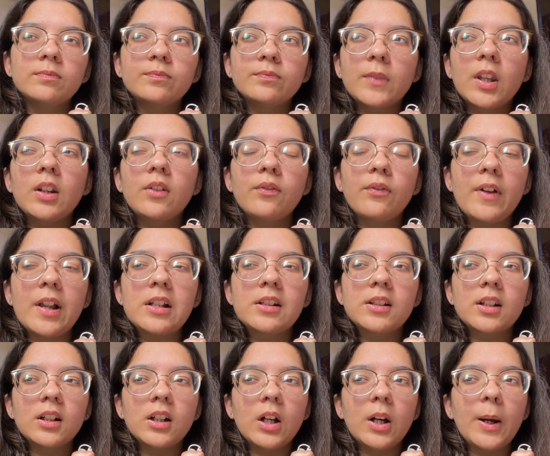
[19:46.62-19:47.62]
it felt
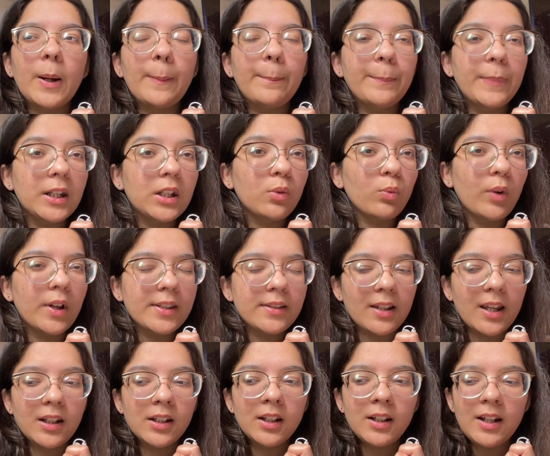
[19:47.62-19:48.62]
a bit
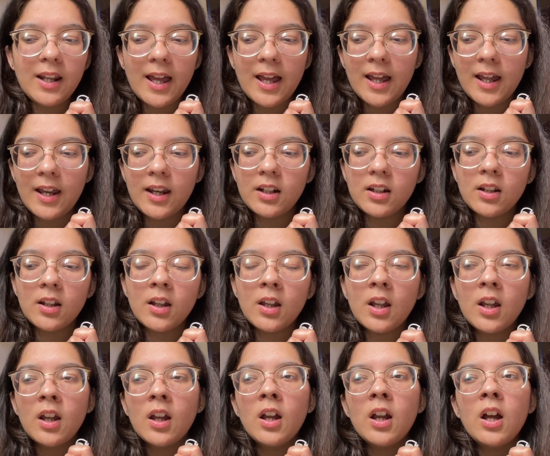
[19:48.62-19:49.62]
one-sided, and
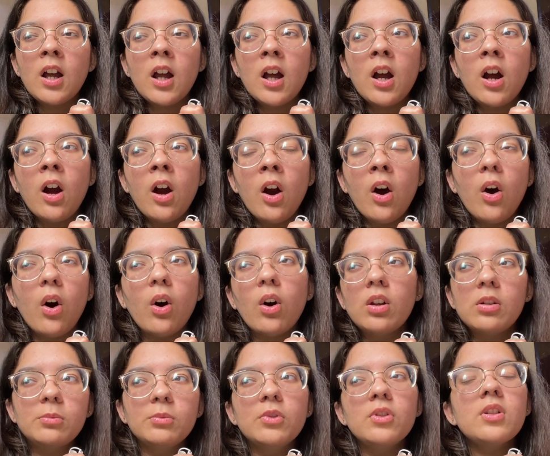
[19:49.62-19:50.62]

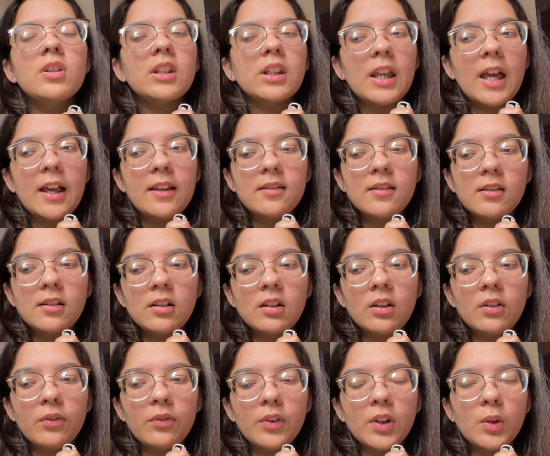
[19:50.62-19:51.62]
almost as
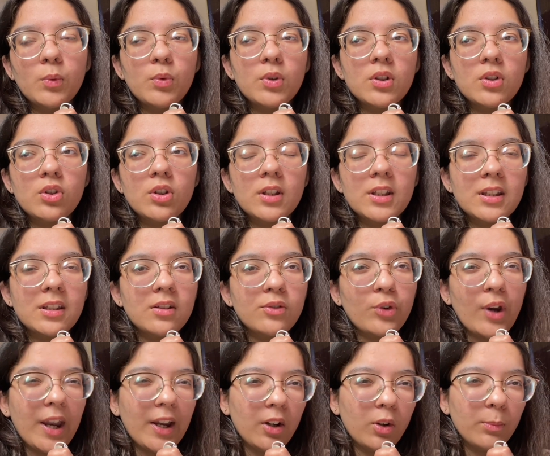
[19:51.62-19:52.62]
if it was just
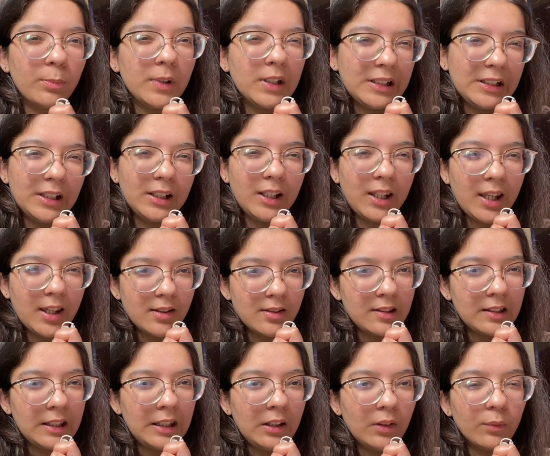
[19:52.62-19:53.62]
trying to be
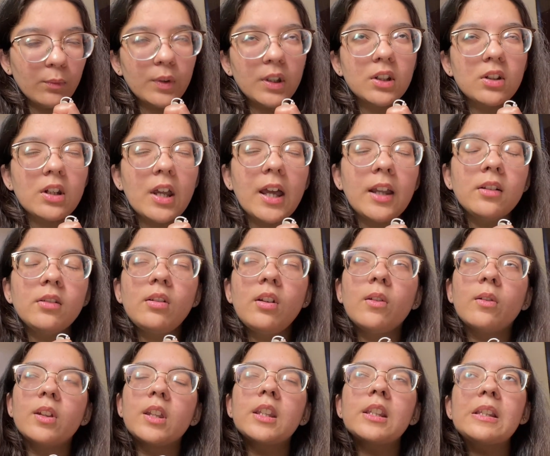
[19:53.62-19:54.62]
lazy, which I don't
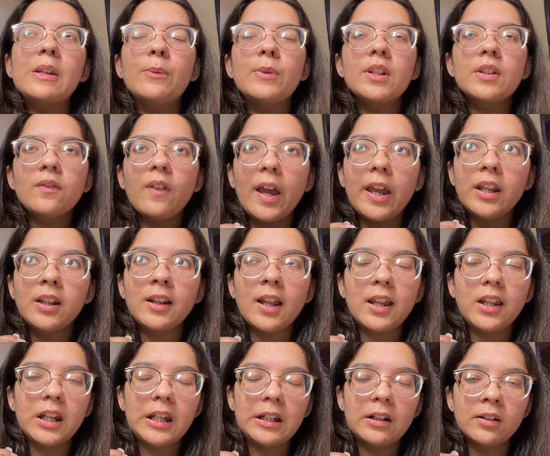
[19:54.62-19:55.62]
know, it was fine.
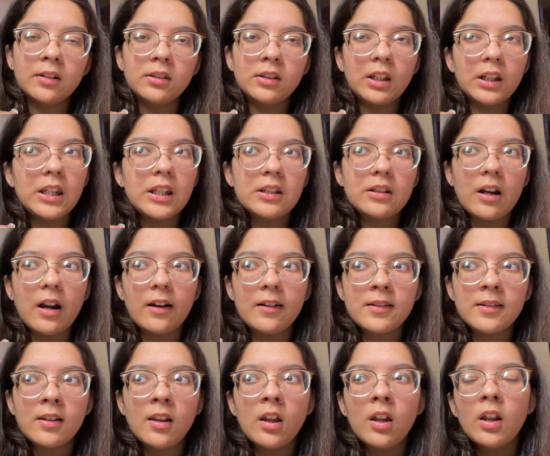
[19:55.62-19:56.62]
I rated it 3
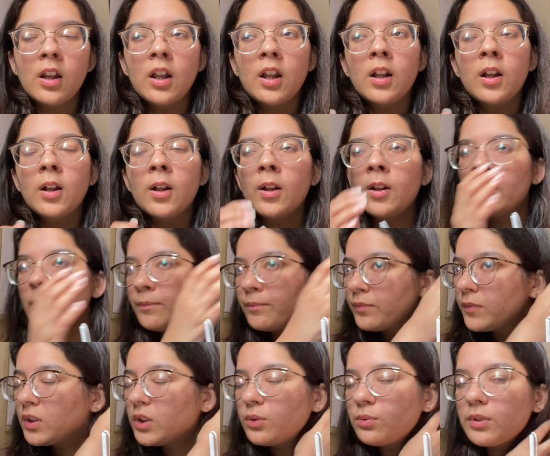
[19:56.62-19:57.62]
stars,
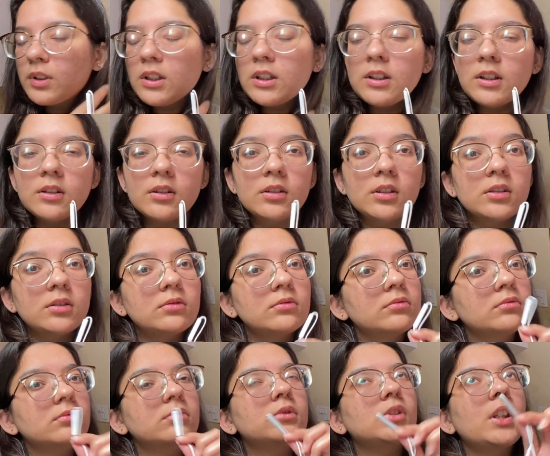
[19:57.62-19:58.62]
You can
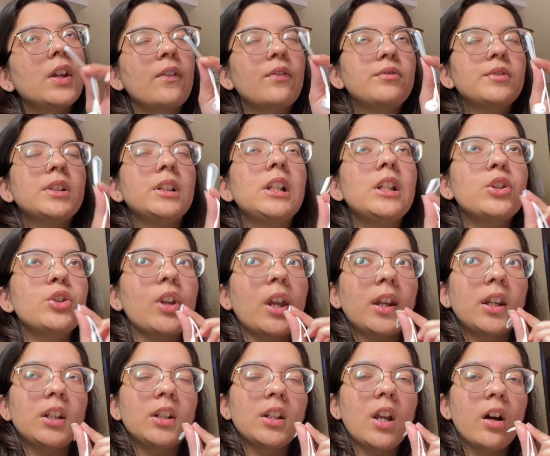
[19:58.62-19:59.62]
definitely check
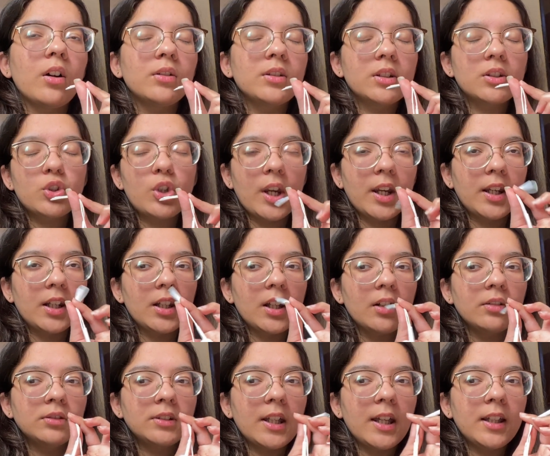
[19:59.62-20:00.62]
it
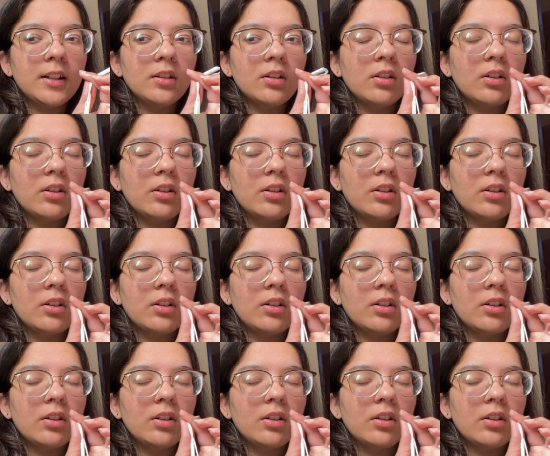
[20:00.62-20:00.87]
out, and